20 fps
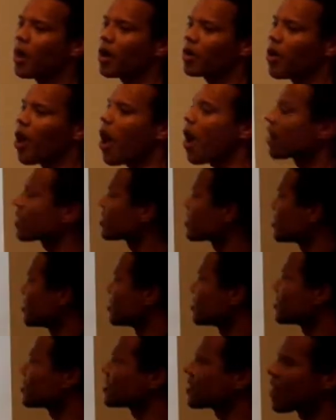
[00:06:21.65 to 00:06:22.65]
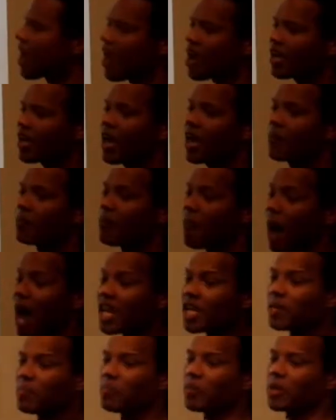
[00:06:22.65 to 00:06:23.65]
COXes
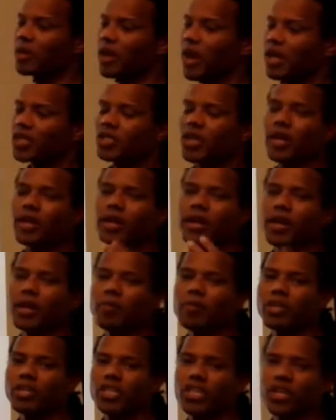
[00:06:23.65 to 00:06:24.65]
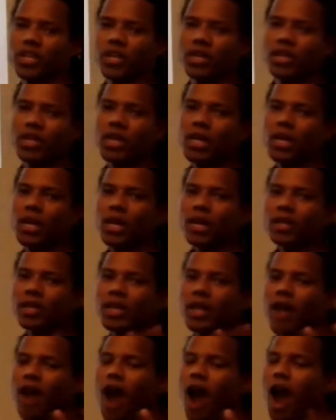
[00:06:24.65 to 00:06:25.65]
might be actually limiting
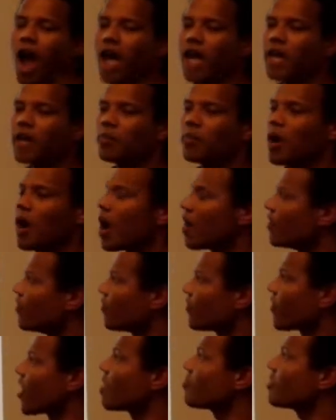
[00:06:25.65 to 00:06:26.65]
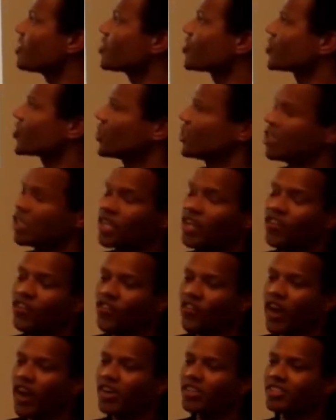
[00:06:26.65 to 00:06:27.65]
the high inflammatory
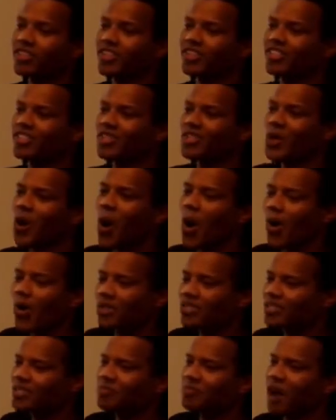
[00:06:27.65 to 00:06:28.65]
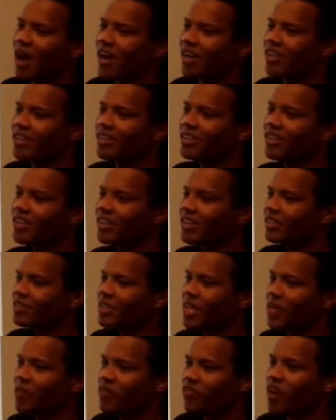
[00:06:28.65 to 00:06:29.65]
effect that is caused by
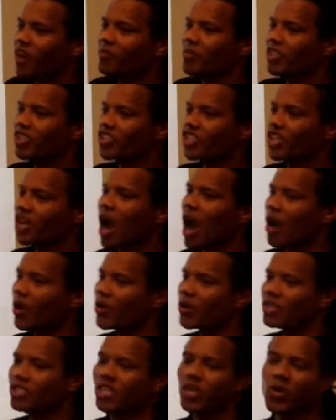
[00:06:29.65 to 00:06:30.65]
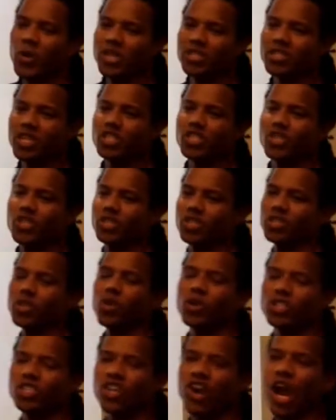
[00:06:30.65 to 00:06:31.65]
the inflammatory eicosanoids such as
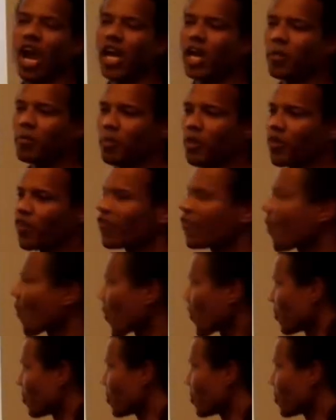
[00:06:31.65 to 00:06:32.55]
leukotriene B4.